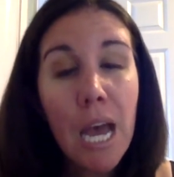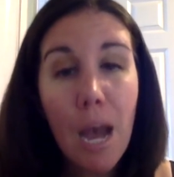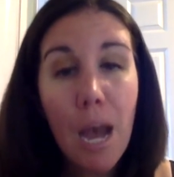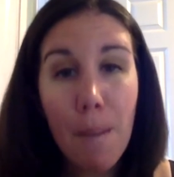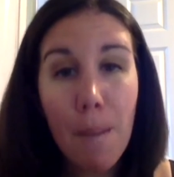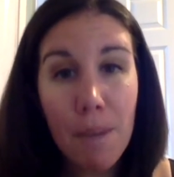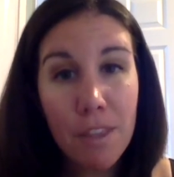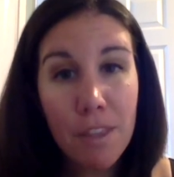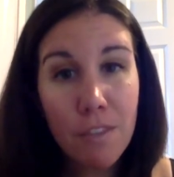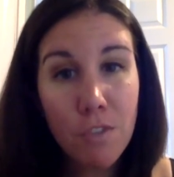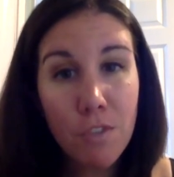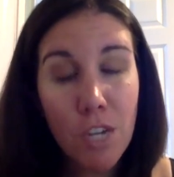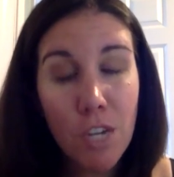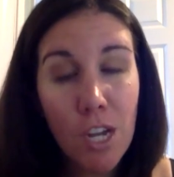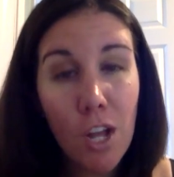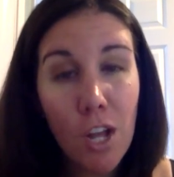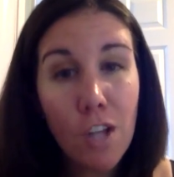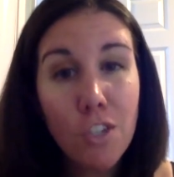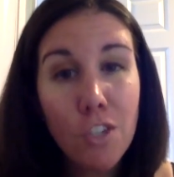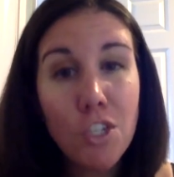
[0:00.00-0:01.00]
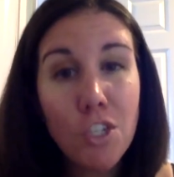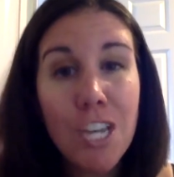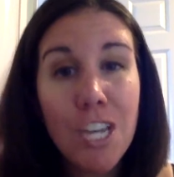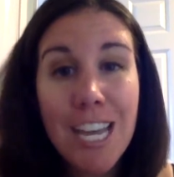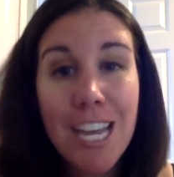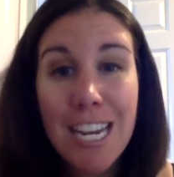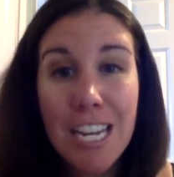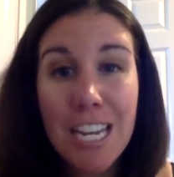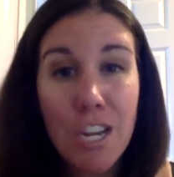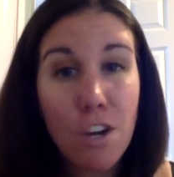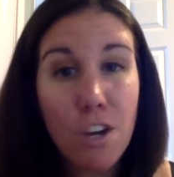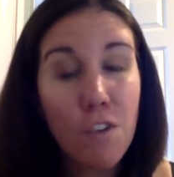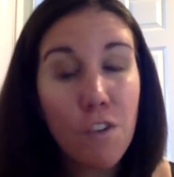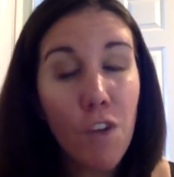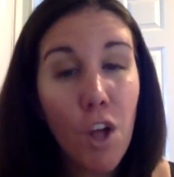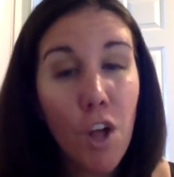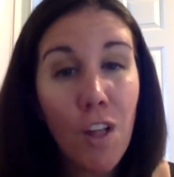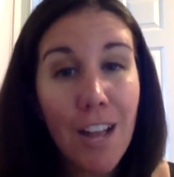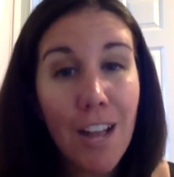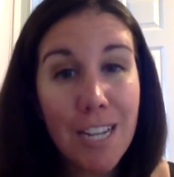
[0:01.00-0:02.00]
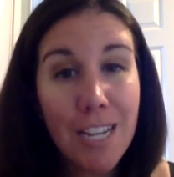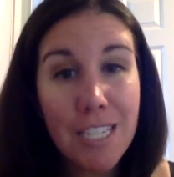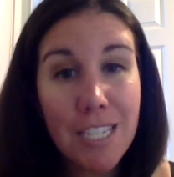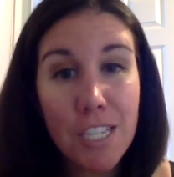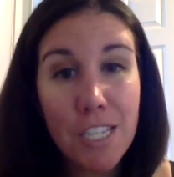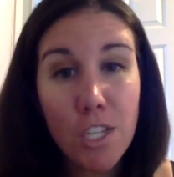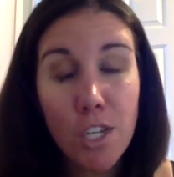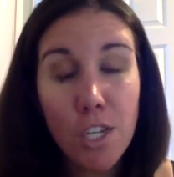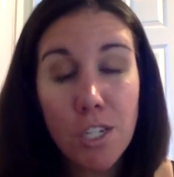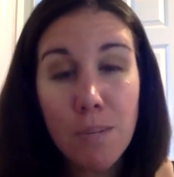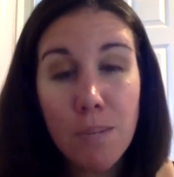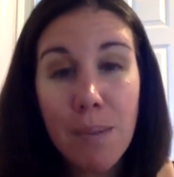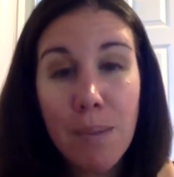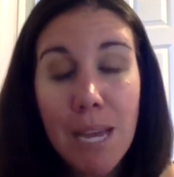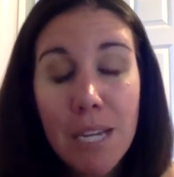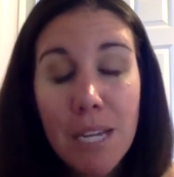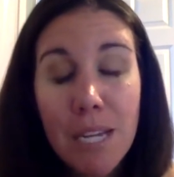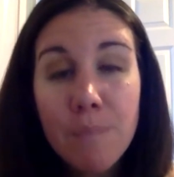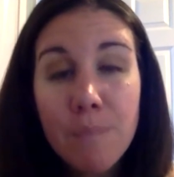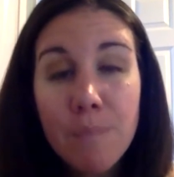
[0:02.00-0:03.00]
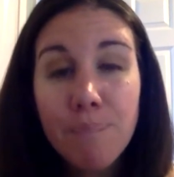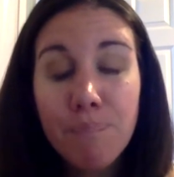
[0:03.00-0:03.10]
a month of Shakeology, and a year of all access on demand